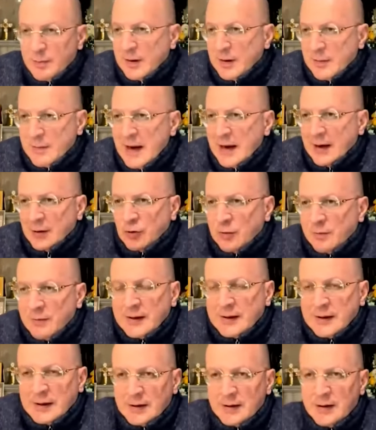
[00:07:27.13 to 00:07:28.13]
Therefore,
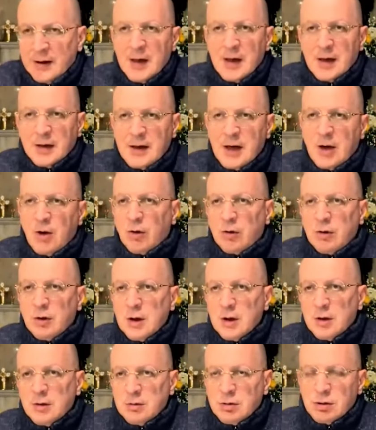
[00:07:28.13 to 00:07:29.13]
the Word
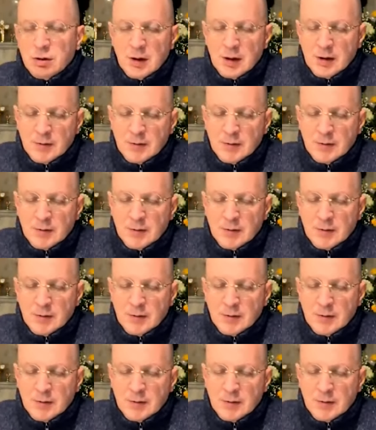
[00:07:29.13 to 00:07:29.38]
of God being